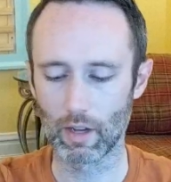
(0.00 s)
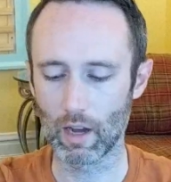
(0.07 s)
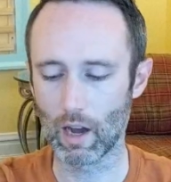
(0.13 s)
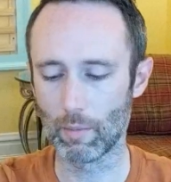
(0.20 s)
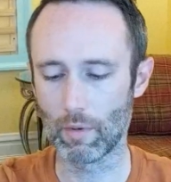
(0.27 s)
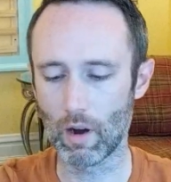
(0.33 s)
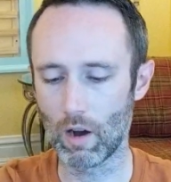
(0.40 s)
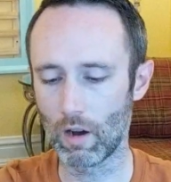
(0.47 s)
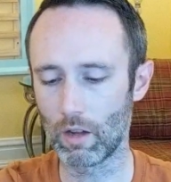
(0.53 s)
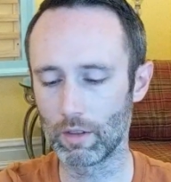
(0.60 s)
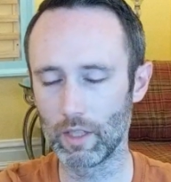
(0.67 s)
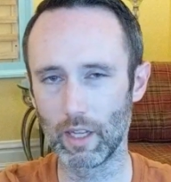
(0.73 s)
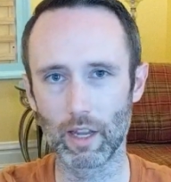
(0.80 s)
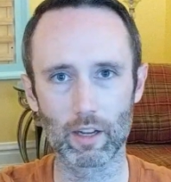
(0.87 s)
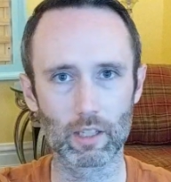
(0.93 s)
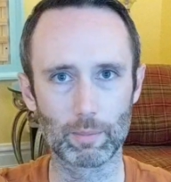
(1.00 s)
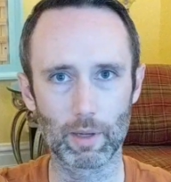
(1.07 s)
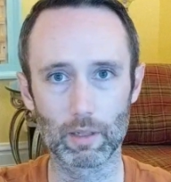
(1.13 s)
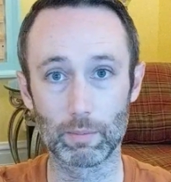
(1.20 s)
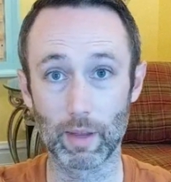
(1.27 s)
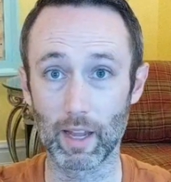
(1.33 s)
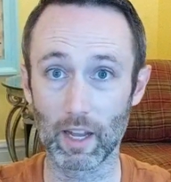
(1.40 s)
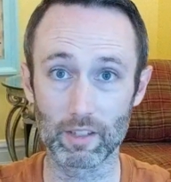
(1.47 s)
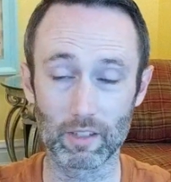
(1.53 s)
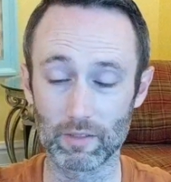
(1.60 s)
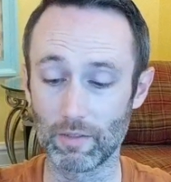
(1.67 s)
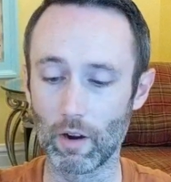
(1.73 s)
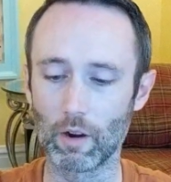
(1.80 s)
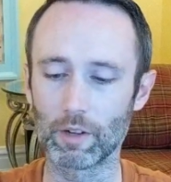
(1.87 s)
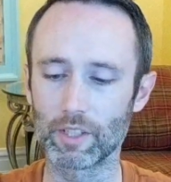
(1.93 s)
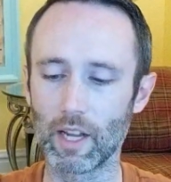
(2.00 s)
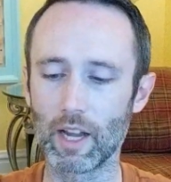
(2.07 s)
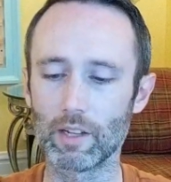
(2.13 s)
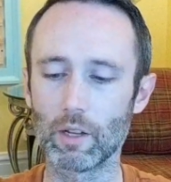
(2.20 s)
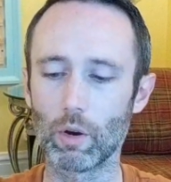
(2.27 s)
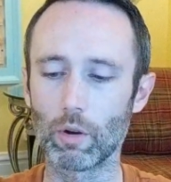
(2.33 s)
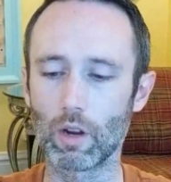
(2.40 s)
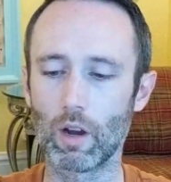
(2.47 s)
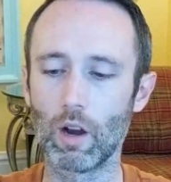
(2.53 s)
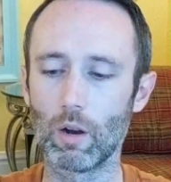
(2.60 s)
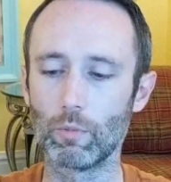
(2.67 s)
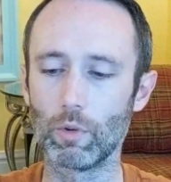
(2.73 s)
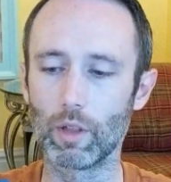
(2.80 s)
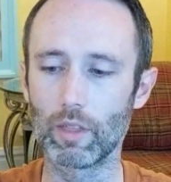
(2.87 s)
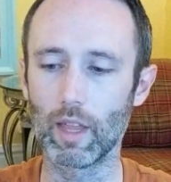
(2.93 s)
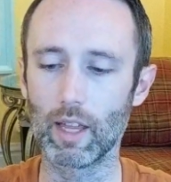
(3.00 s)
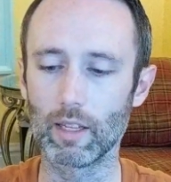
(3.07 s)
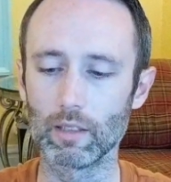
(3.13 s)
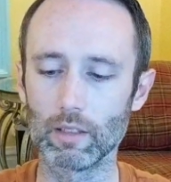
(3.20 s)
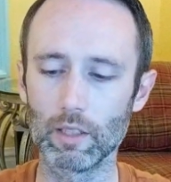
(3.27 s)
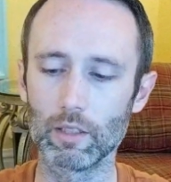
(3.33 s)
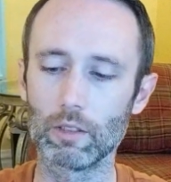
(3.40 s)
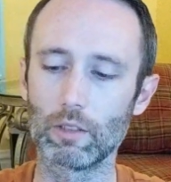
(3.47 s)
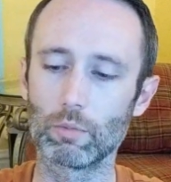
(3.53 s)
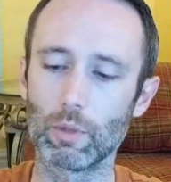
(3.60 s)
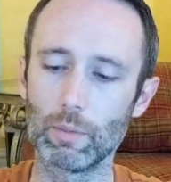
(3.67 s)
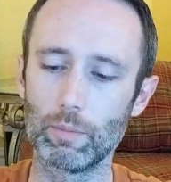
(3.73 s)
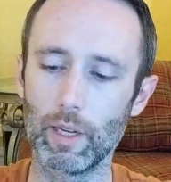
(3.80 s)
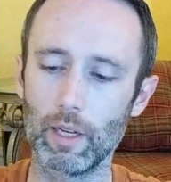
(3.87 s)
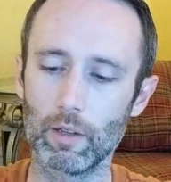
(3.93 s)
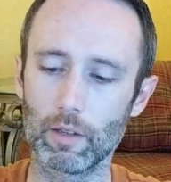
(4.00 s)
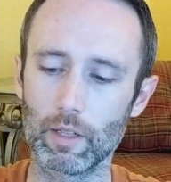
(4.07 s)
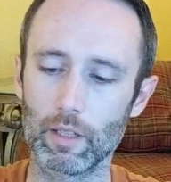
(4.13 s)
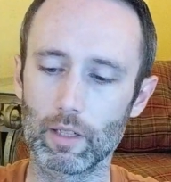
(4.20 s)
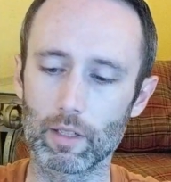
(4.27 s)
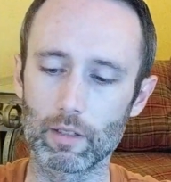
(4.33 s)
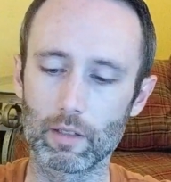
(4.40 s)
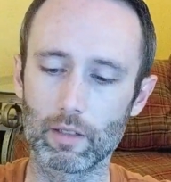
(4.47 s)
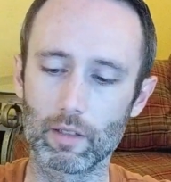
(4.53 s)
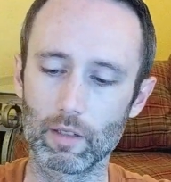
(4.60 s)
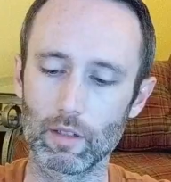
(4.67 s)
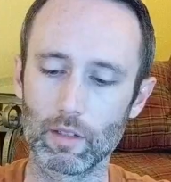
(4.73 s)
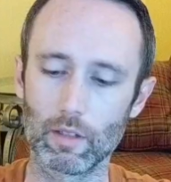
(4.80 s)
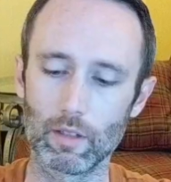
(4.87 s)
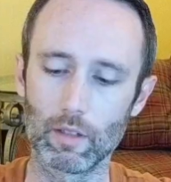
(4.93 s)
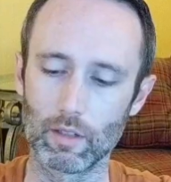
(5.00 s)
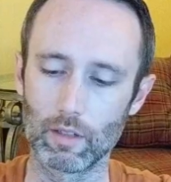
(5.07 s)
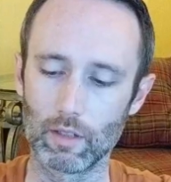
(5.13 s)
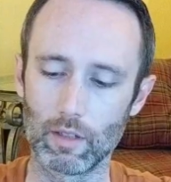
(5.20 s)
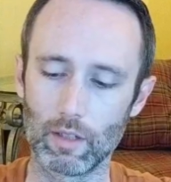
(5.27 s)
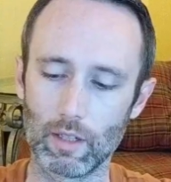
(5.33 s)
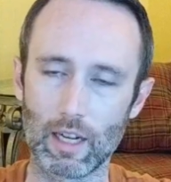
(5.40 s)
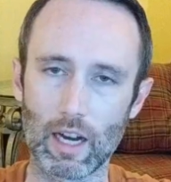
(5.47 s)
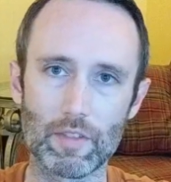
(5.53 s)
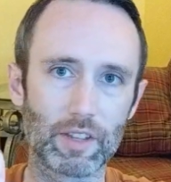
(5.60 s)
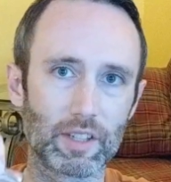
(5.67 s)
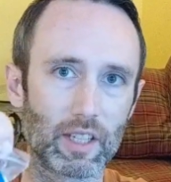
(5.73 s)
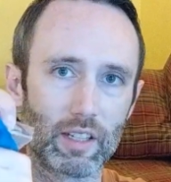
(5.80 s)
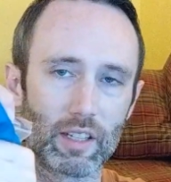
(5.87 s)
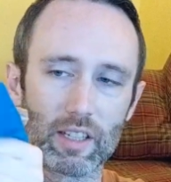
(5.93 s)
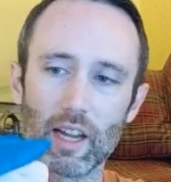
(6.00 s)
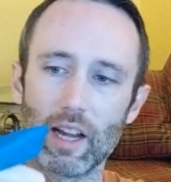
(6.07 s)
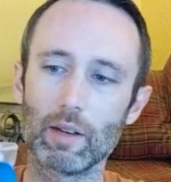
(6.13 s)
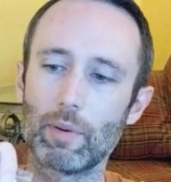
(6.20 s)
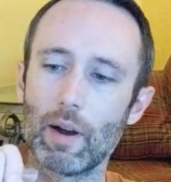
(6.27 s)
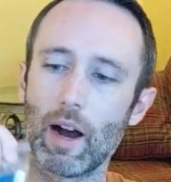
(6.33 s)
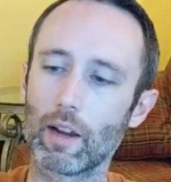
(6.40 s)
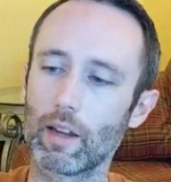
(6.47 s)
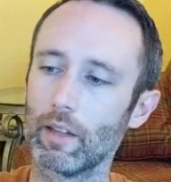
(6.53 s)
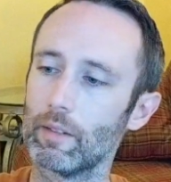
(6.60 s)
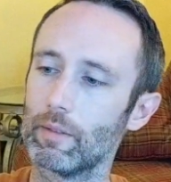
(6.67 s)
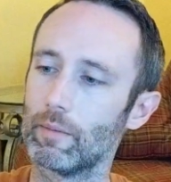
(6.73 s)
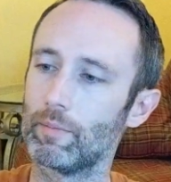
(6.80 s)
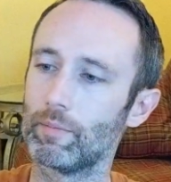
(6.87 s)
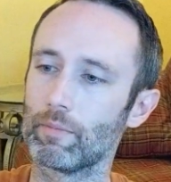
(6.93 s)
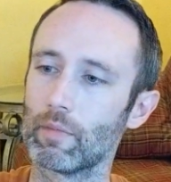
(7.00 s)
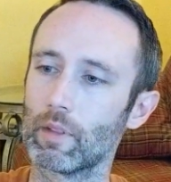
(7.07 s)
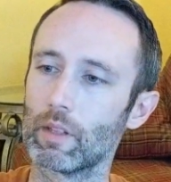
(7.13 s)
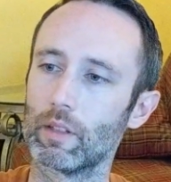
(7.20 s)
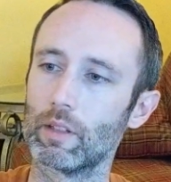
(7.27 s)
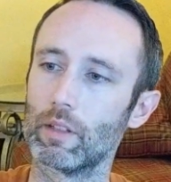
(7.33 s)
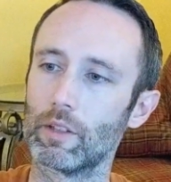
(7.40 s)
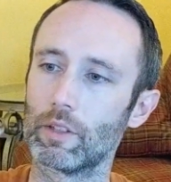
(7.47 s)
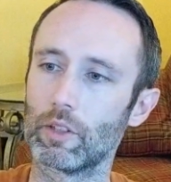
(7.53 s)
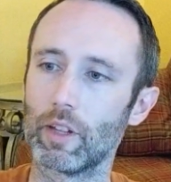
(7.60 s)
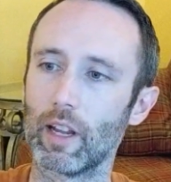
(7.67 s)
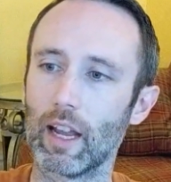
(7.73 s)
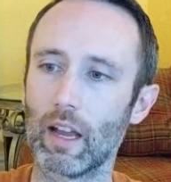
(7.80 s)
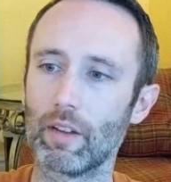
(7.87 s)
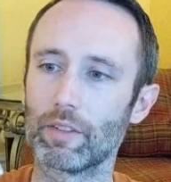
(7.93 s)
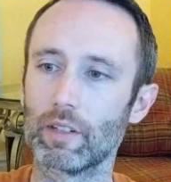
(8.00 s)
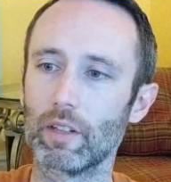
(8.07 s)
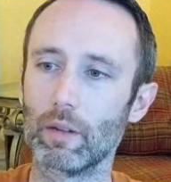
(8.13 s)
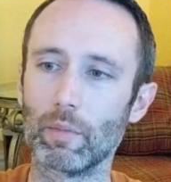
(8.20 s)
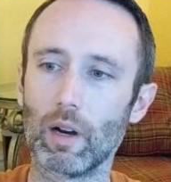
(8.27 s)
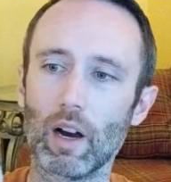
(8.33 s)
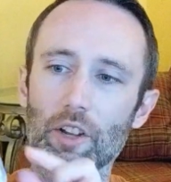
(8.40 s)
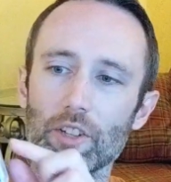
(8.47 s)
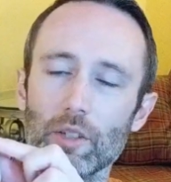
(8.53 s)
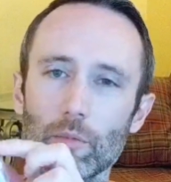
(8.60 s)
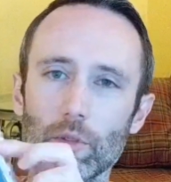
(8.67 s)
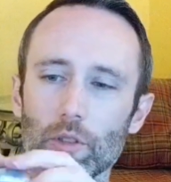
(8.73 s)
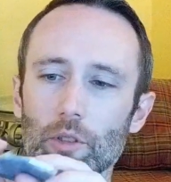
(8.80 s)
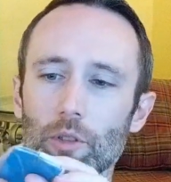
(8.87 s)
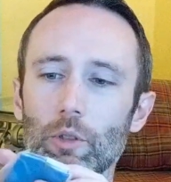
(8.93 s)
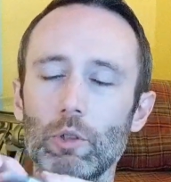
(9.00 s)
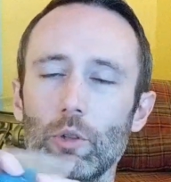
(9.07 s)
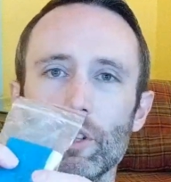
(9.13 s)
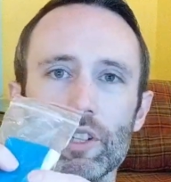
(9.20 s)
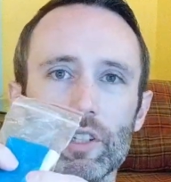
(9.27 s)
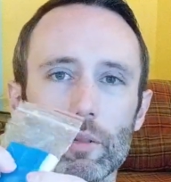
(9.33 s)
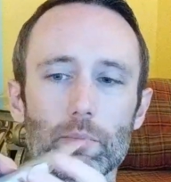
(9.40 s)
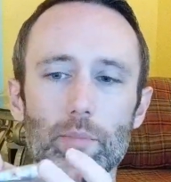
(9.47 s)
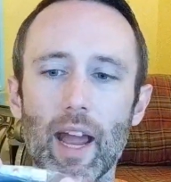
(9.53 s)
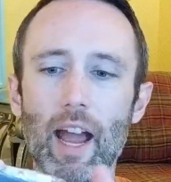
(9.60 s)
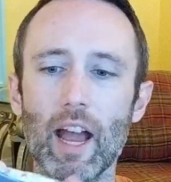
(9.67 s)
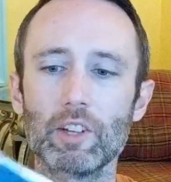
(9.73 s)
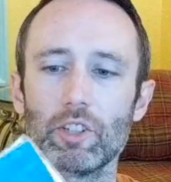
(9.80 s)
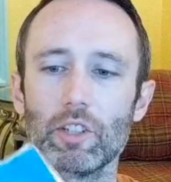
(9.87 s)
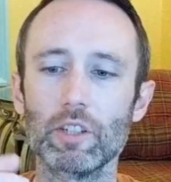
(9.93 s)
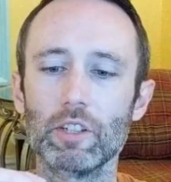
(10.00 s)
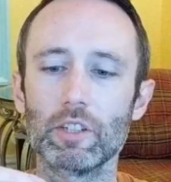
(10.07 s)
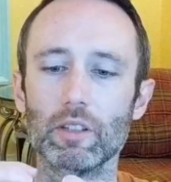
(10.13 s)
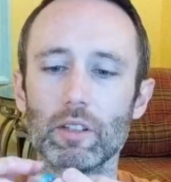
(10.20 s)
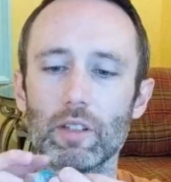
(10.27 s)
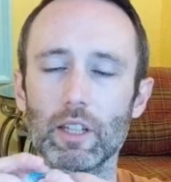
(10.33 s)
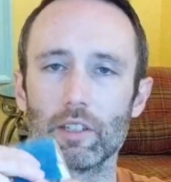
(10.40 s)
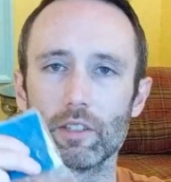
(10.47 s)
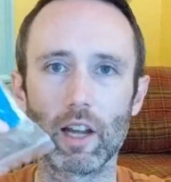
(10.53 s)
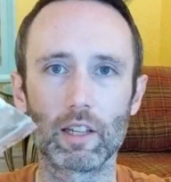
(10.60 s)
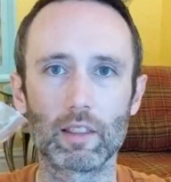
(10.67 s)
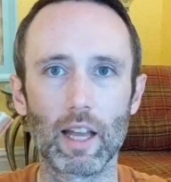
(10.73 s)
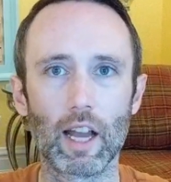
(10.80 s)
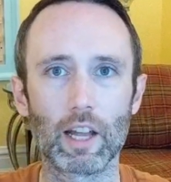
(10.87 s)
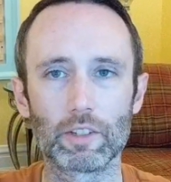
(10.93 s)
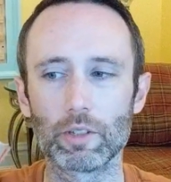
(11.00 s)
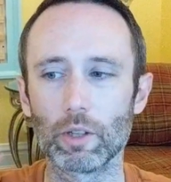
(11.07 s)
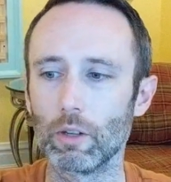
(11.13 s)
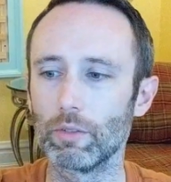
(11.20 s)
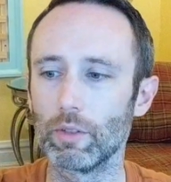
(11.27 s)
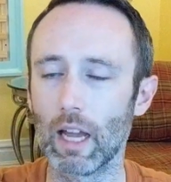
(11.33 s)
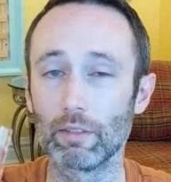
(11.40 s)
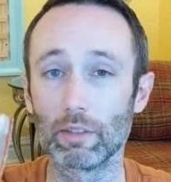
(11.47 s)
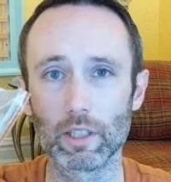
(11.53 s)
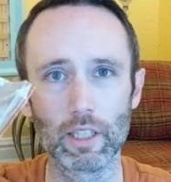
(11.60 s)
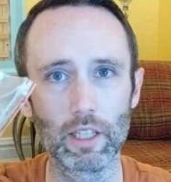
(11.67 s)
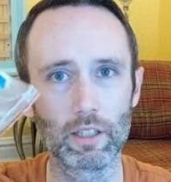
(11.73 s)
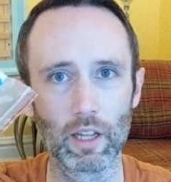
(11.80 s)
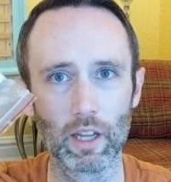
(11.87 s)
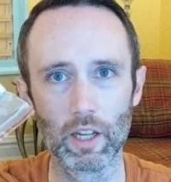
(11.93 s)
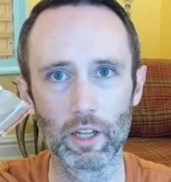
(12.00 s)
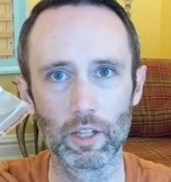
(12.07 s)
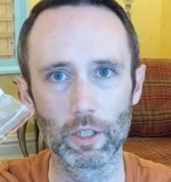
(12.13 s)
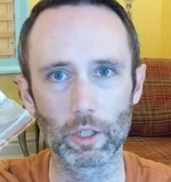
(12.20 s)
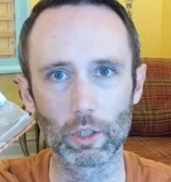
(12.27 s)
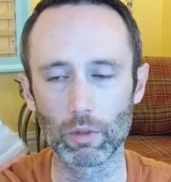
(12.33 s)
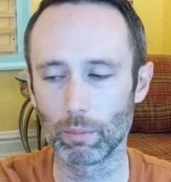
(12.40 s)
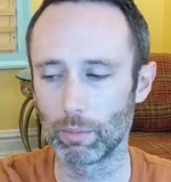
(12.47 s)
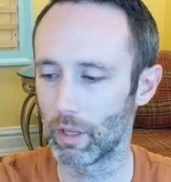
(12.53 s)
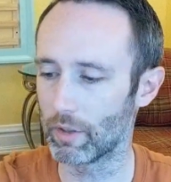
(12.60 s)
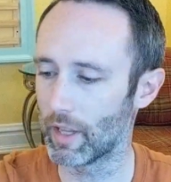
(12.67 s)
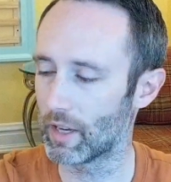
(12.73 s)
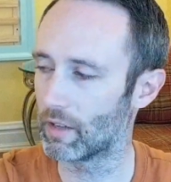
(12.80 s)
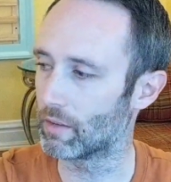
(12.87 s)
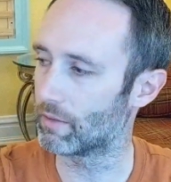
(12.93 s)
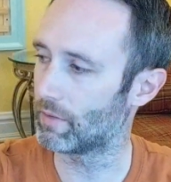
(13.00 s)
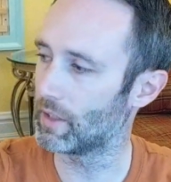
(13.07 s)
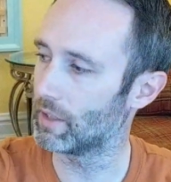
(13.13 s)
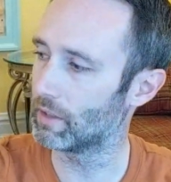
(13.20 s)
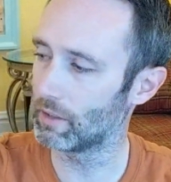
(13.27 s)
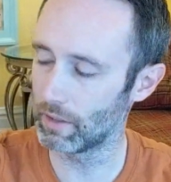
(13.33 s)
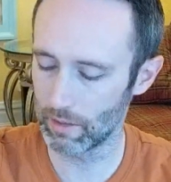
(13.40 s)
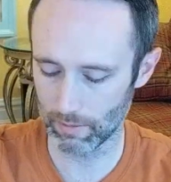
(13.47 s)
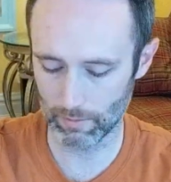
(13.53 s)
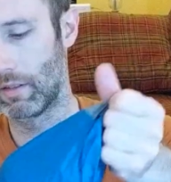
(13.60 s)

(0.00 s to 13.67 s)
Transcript: all the Exped pads, as far as I know, come with a little repair kit on this inside pocket. So you have some glue and some patches and things like that. So if you have a leak, you can repair that in the field.